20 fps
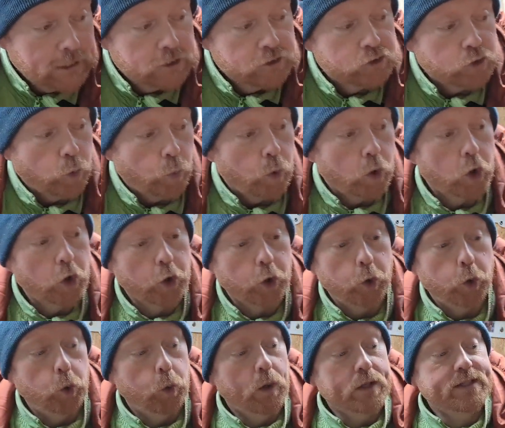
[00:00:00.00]
So we're going
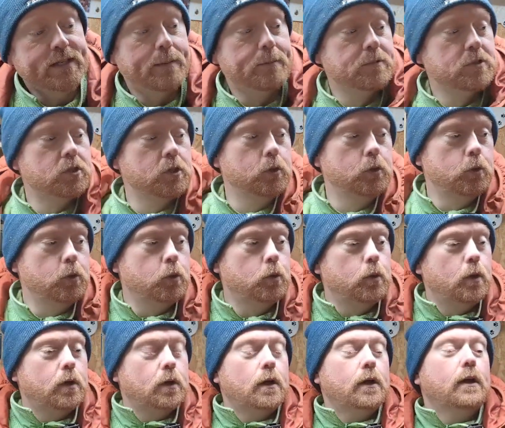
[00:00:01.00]
to attempt
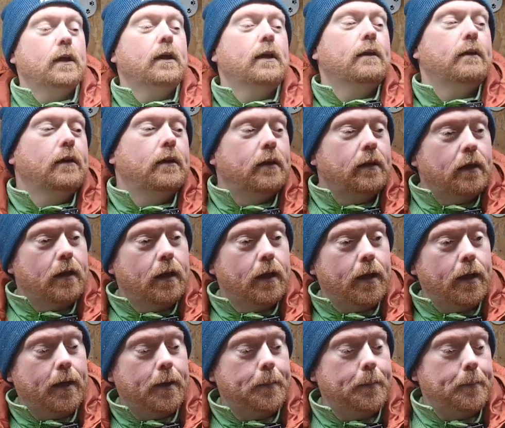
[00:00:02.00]
to
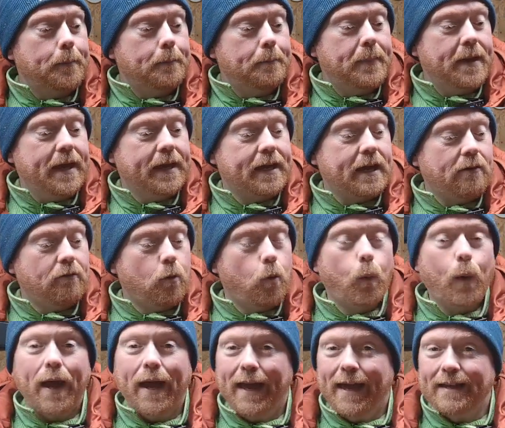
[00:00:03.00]
make our
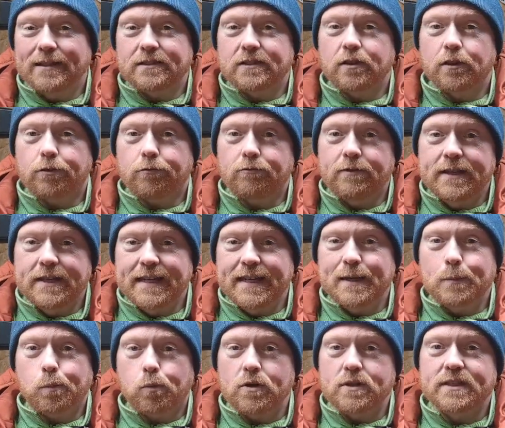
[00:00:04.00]
way into the
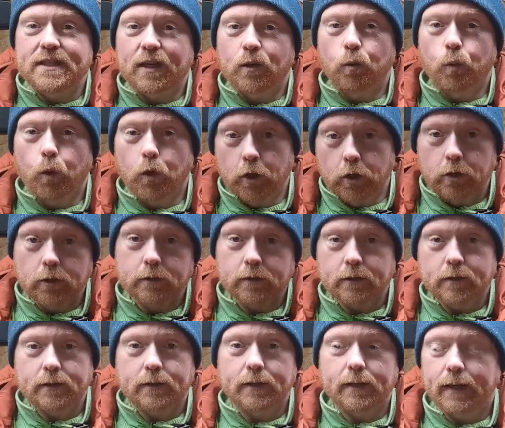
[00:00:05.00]
3D printing world
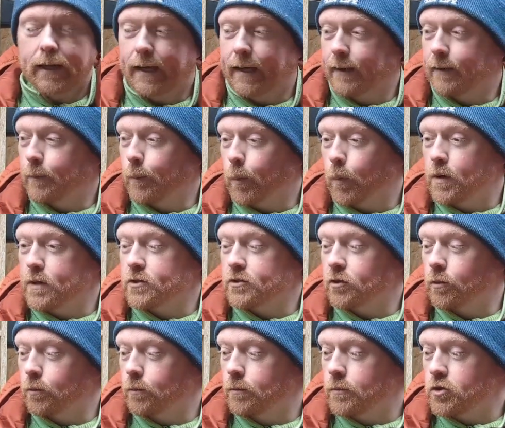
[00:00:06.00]
and print
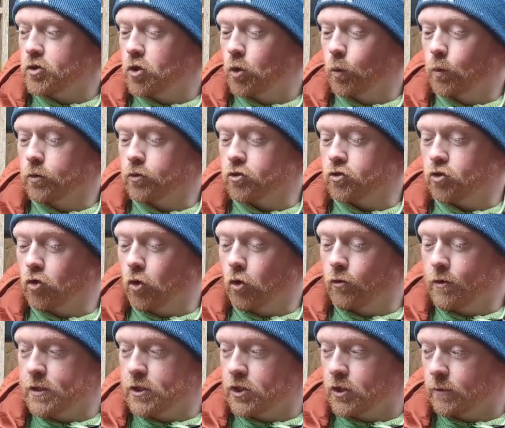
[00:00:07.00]
some tool
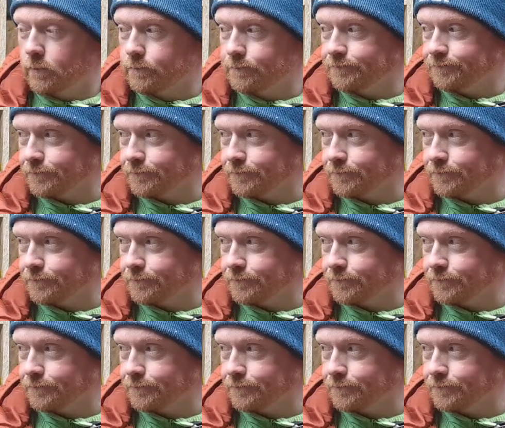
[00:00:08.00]
storage.